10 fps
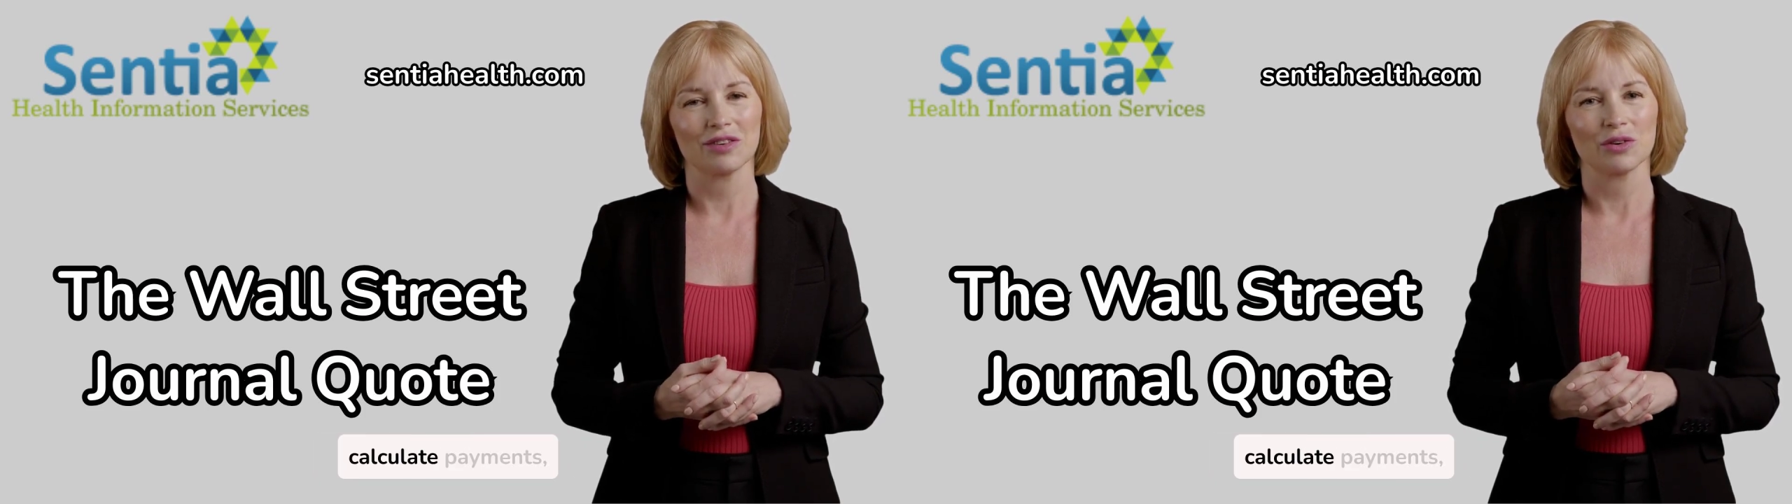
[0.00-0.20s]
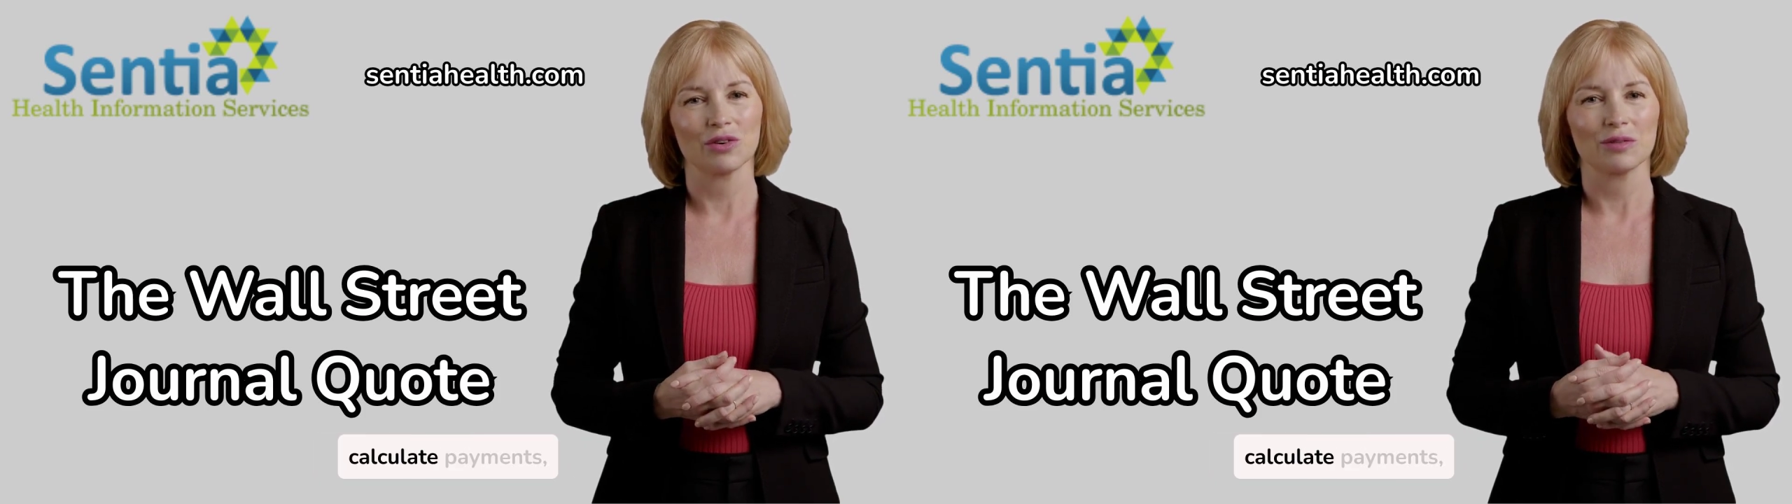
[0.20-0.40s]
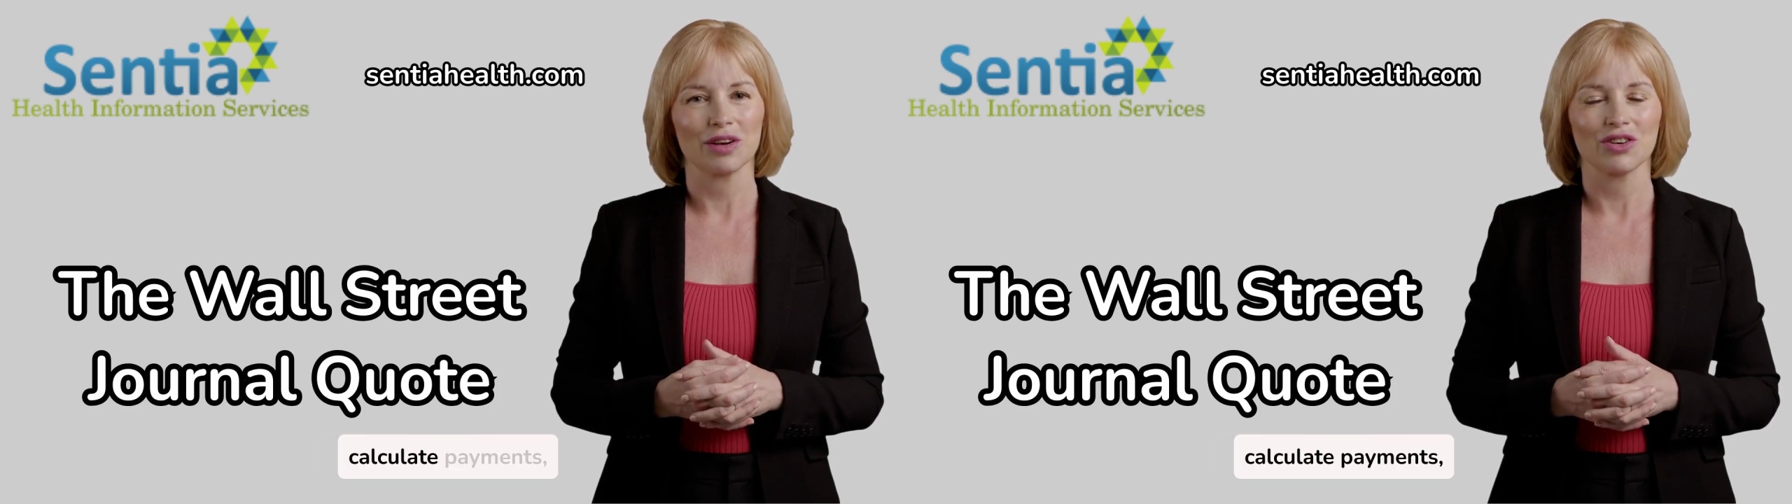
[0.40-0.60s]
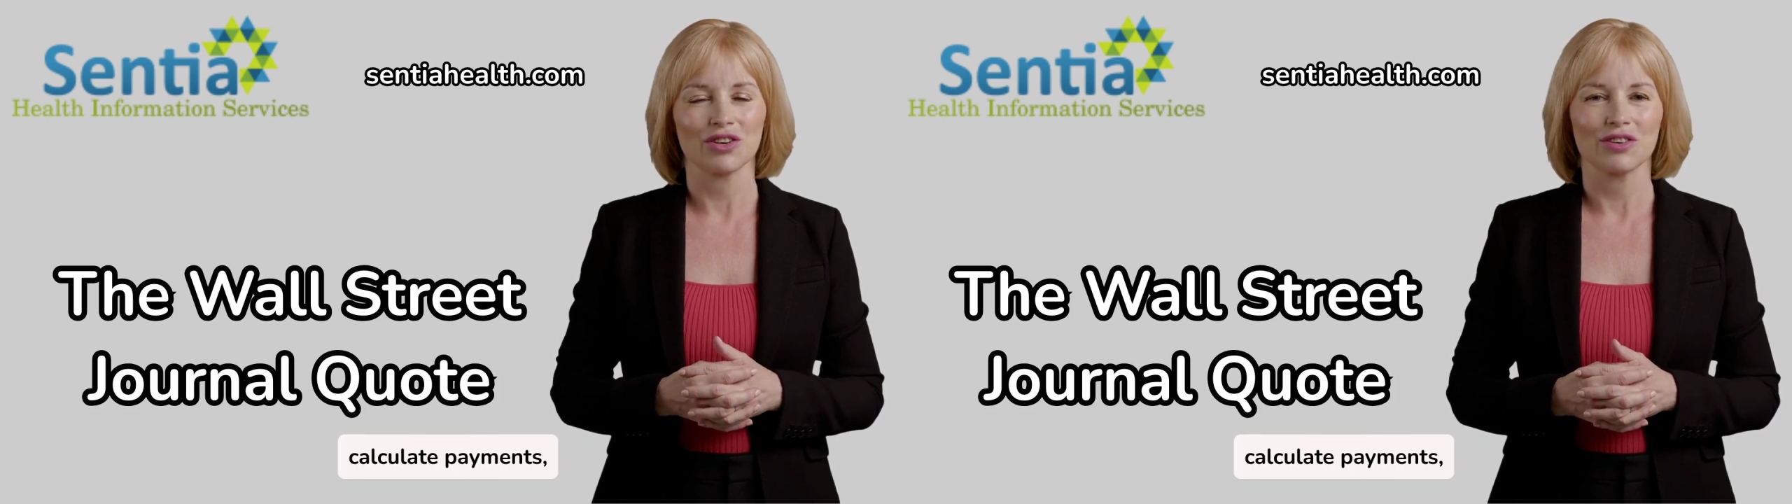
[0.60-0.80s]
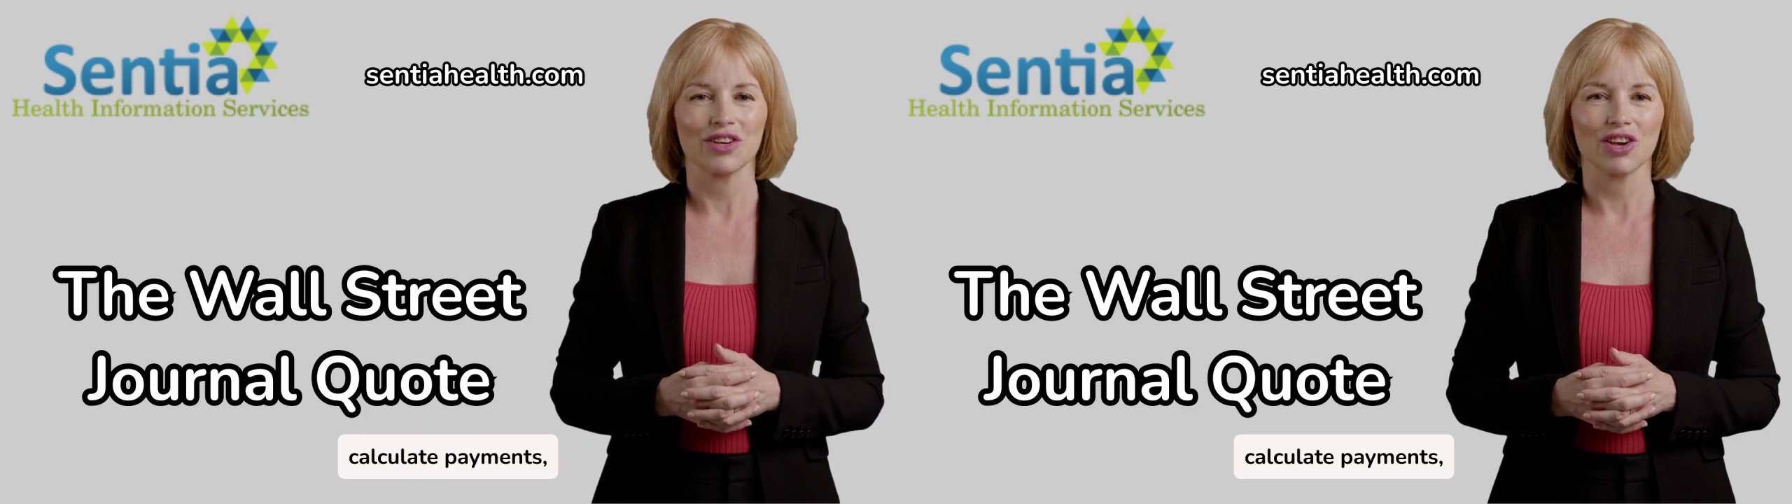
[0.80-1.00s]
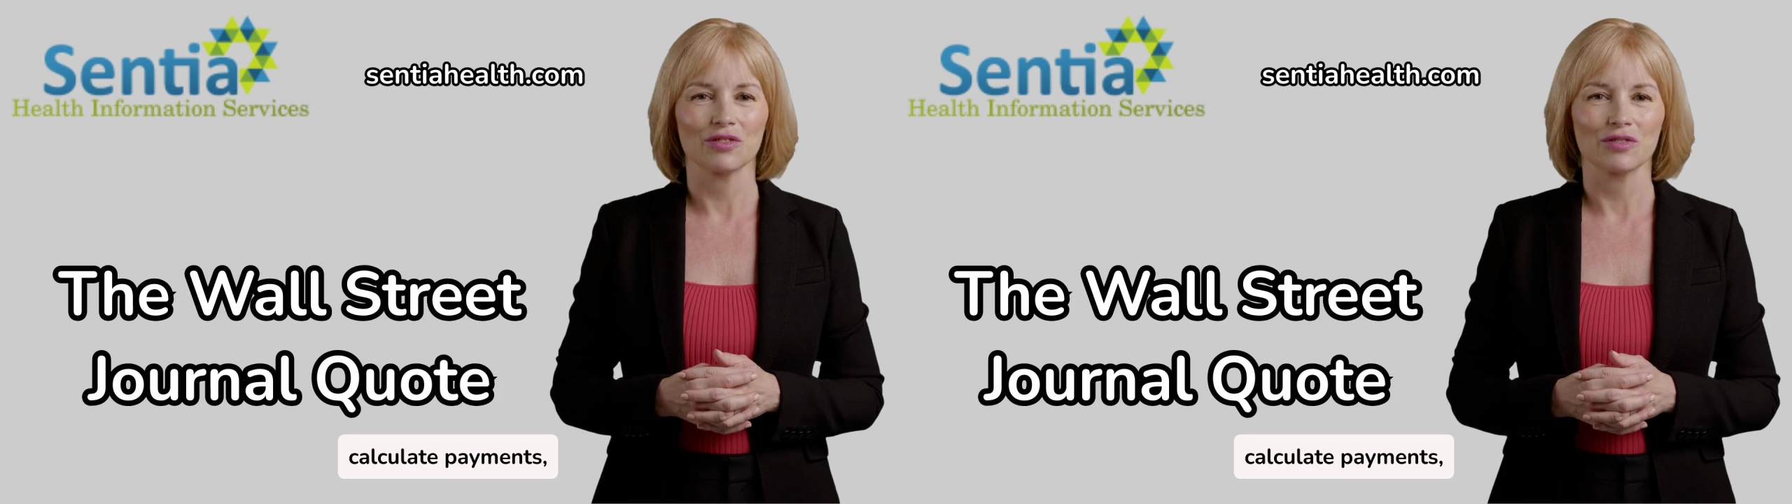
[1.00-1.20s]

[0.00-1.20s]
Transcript: those patients got